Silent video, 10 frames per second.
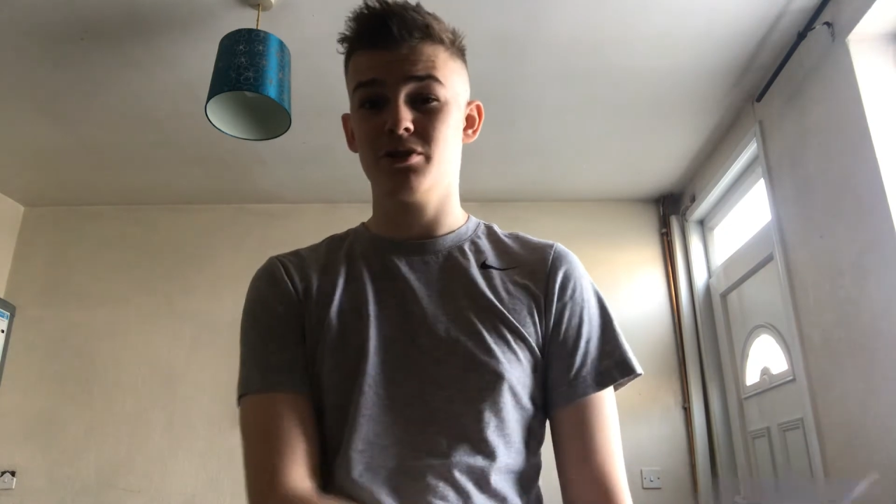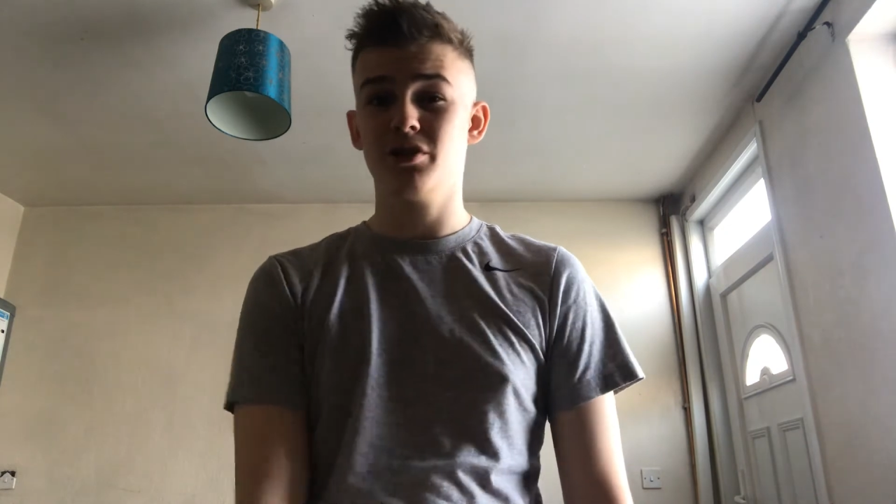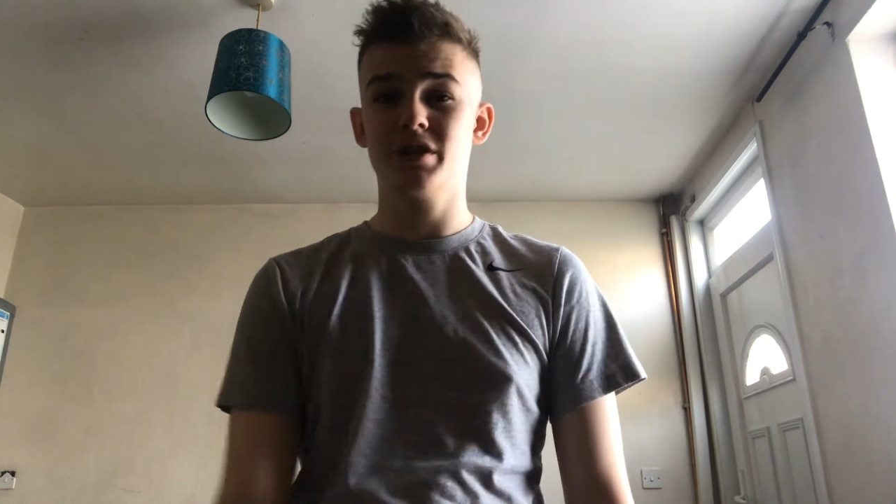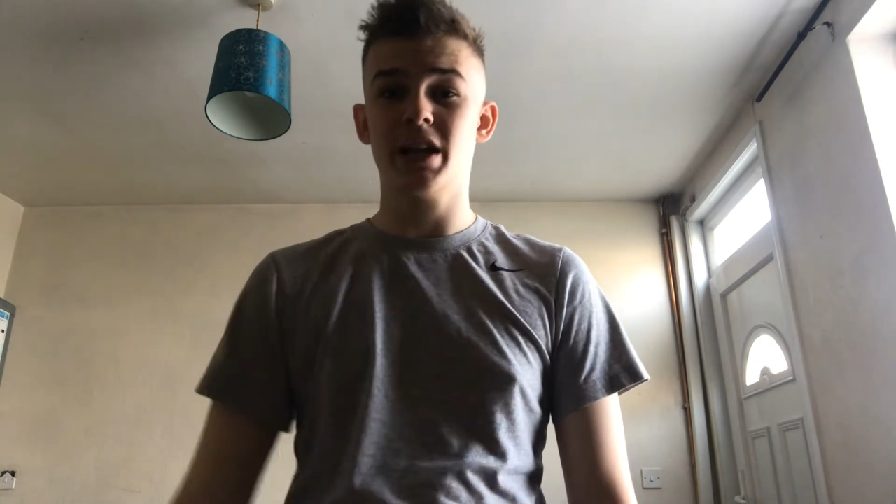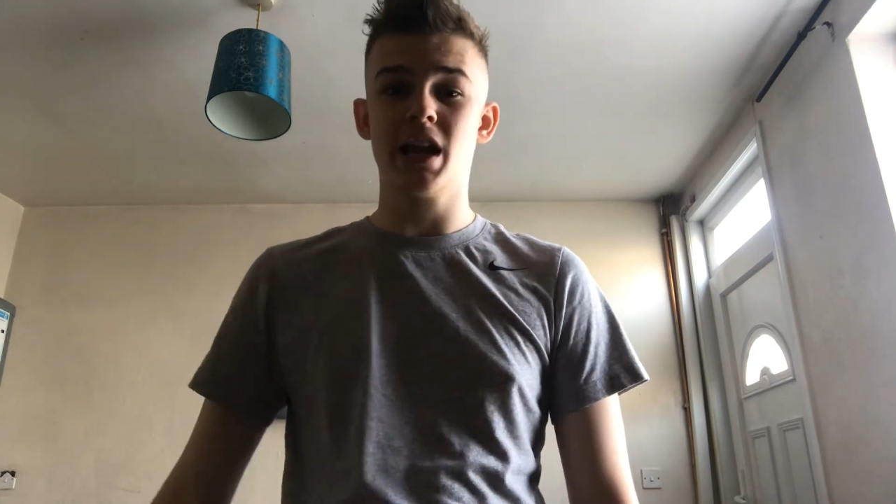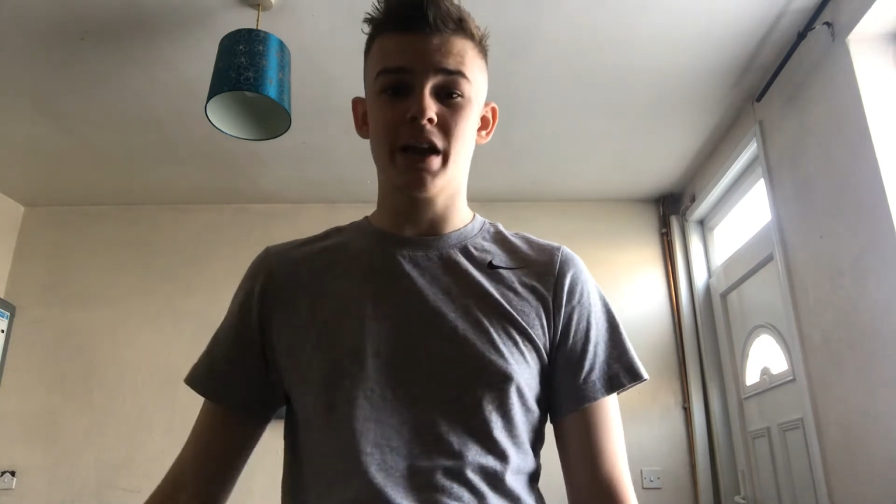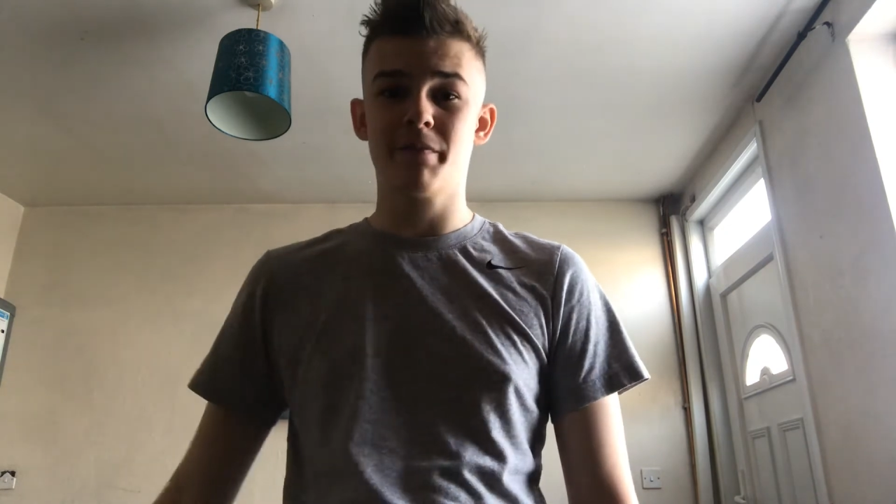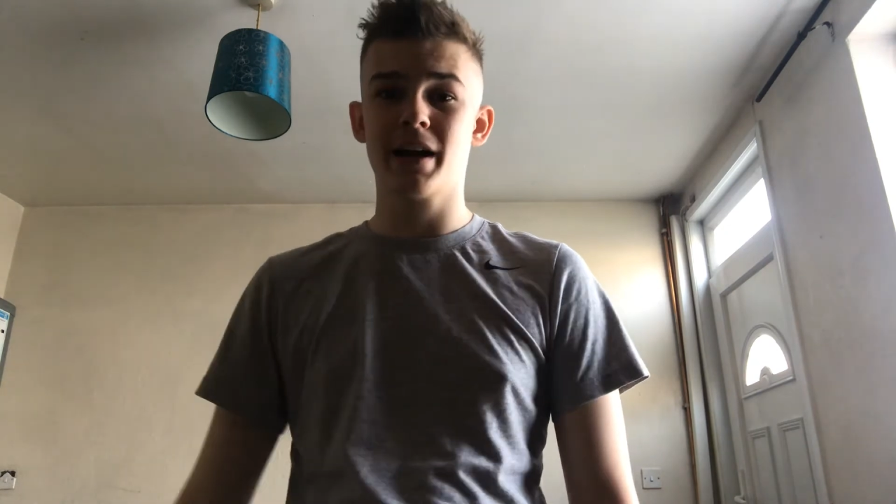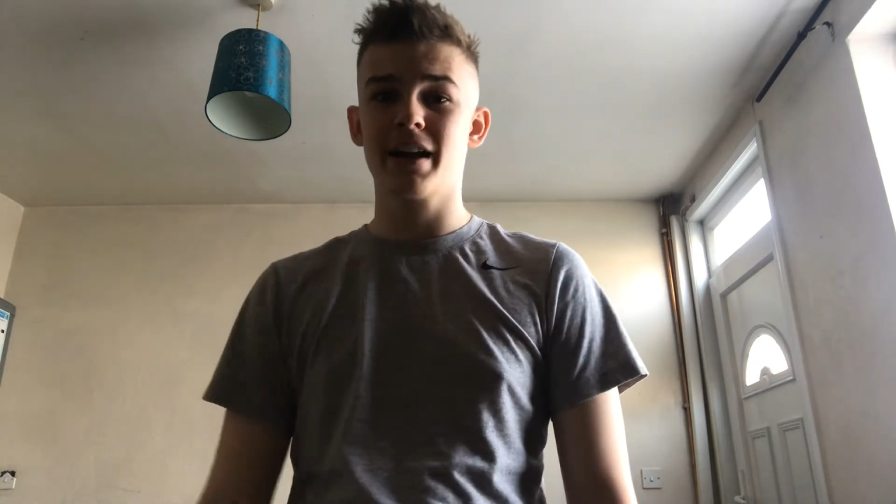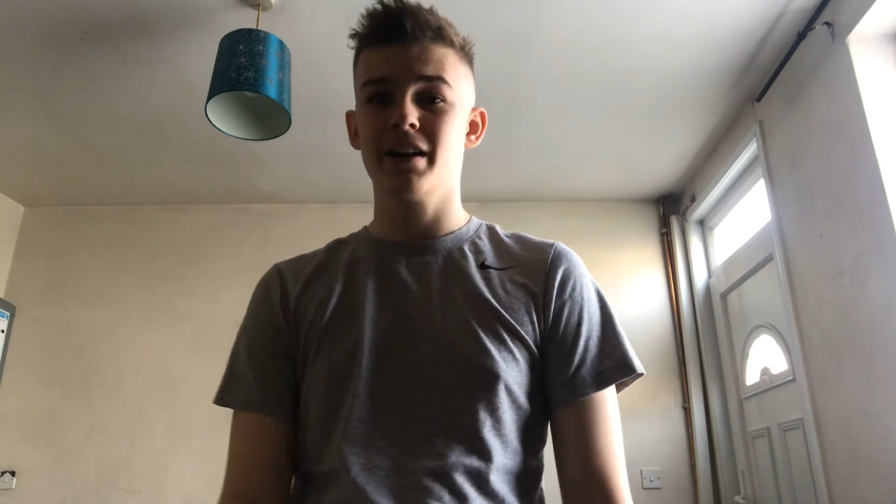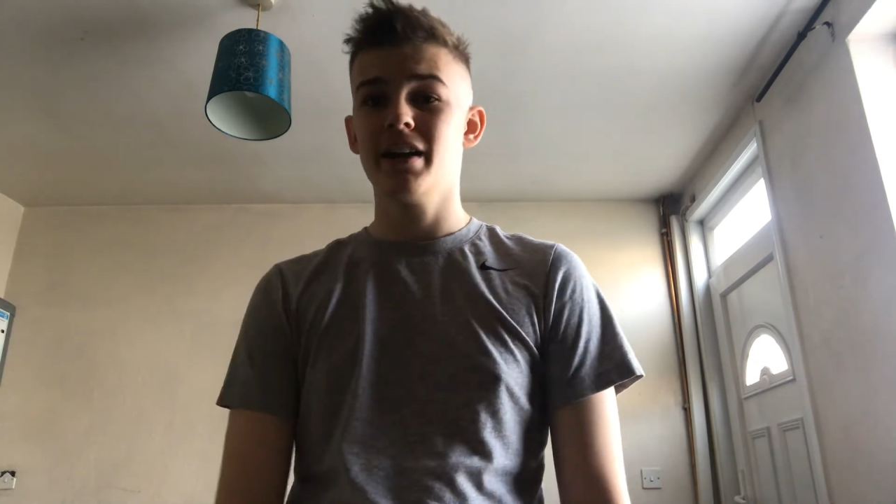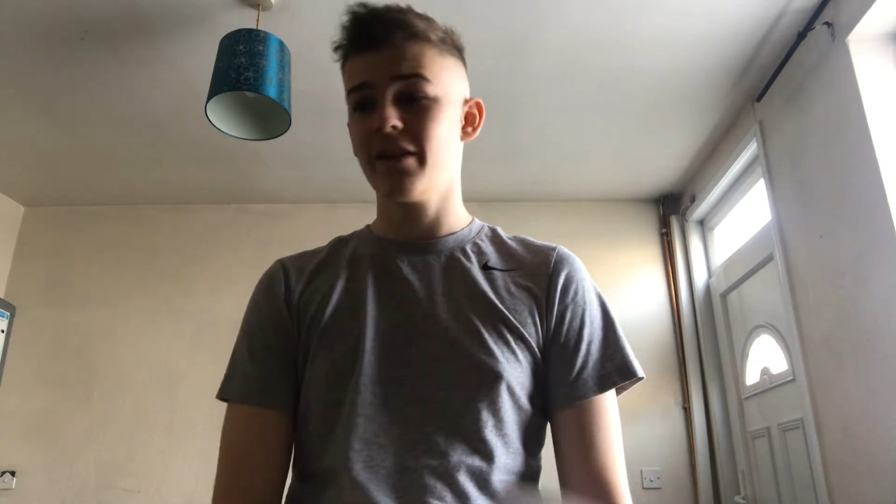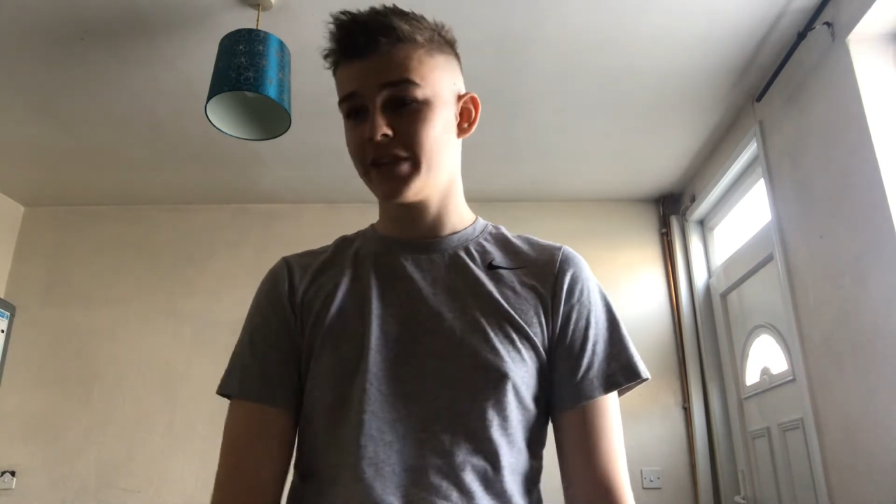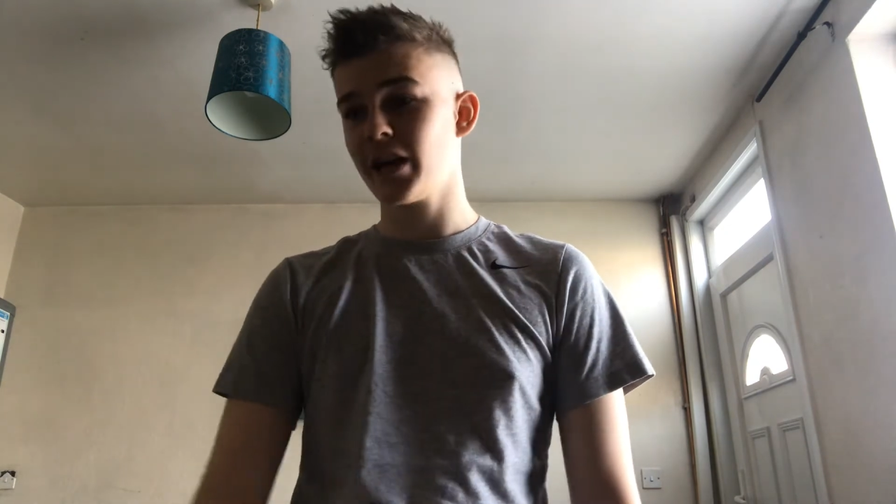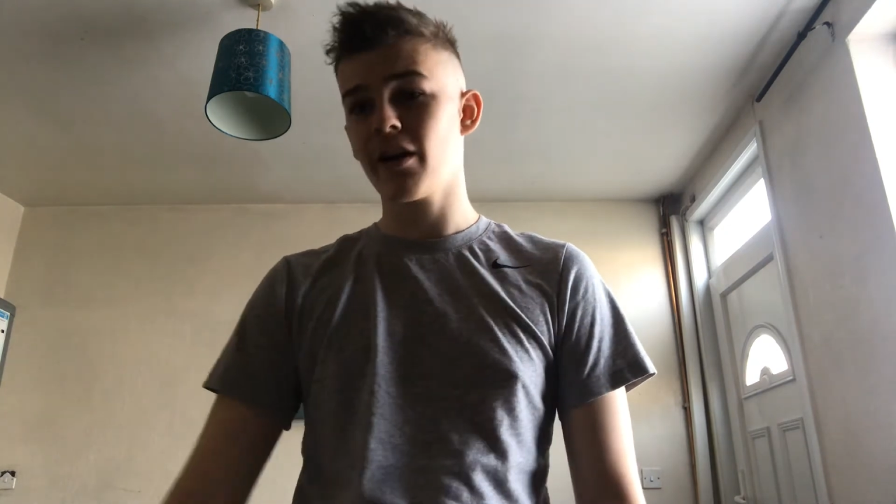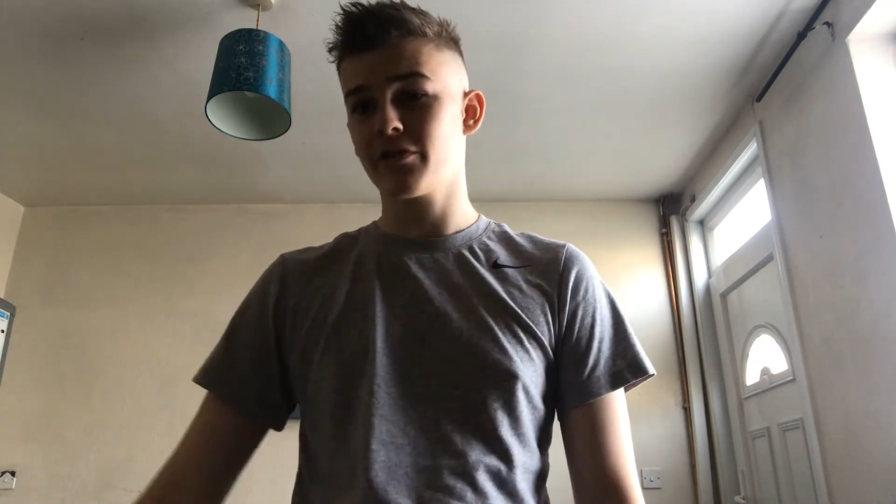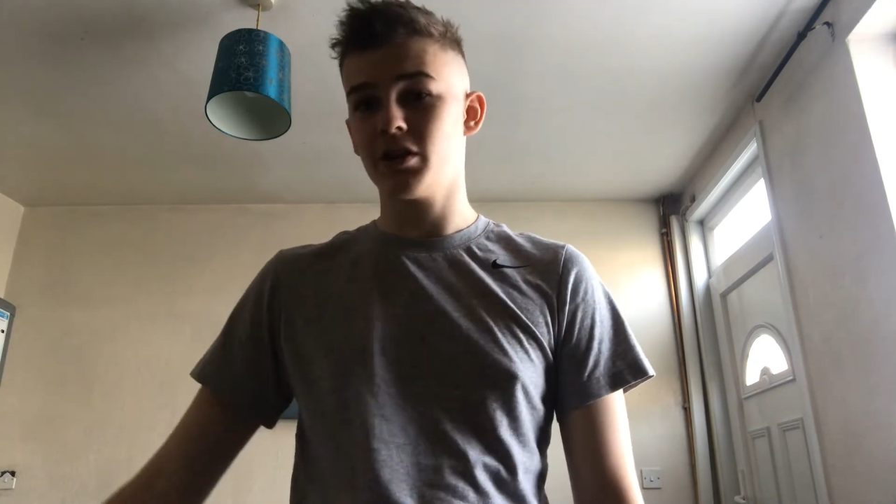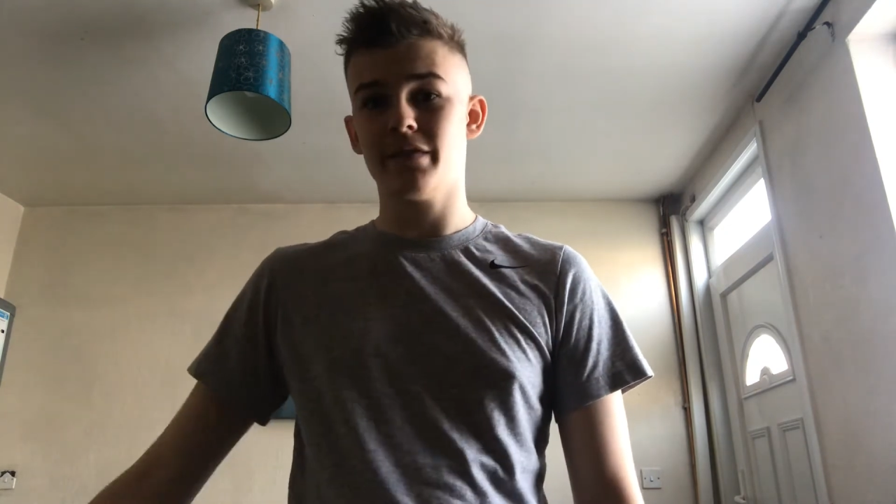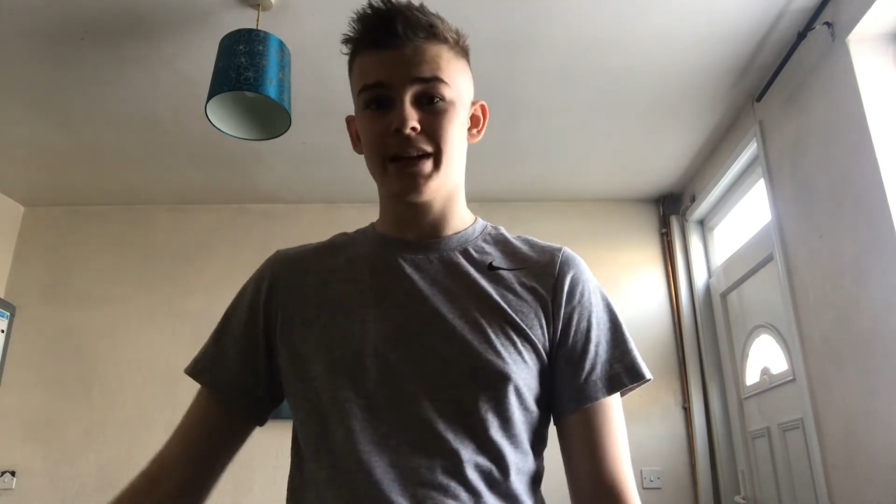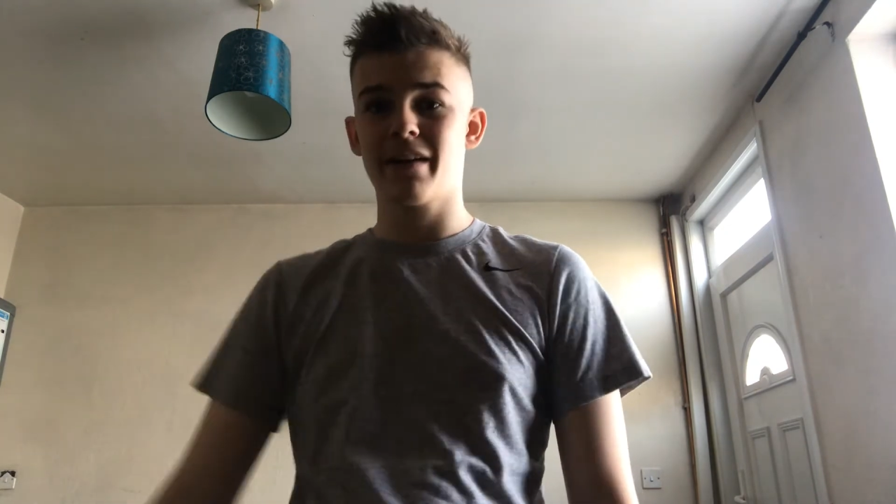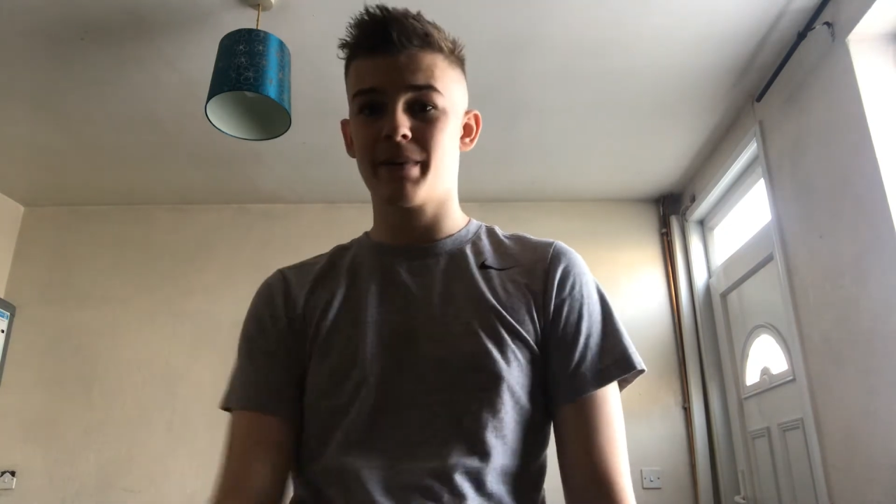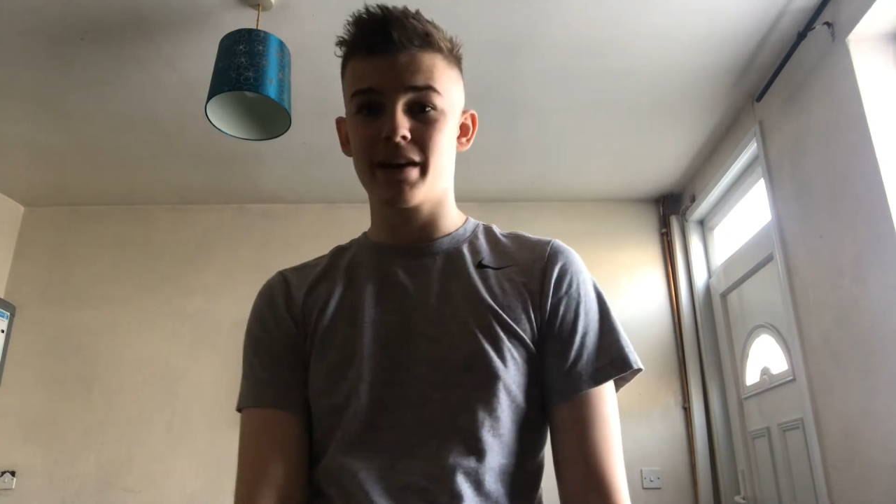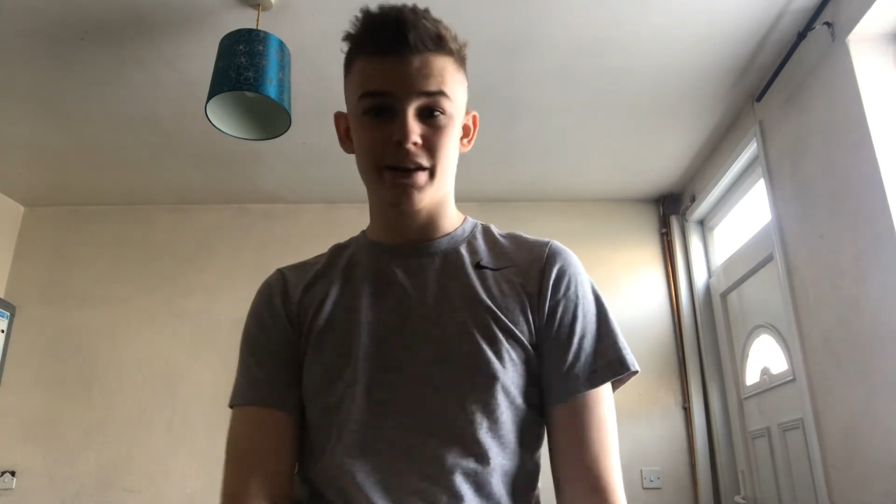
Justin at left back. If they go after another left back,